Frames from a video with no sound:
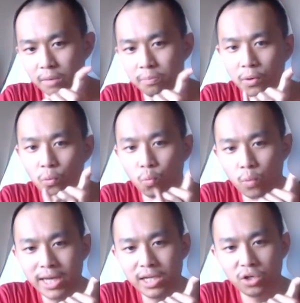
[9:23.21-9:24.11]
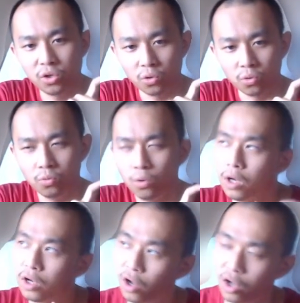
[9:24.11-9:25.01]
But when you
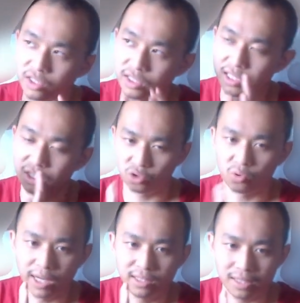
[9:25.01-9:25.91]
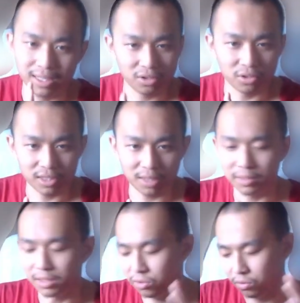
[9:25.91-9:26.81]
consciously try to intercept it,
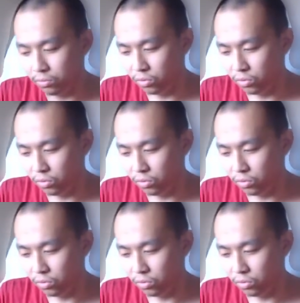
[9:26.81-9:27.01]
so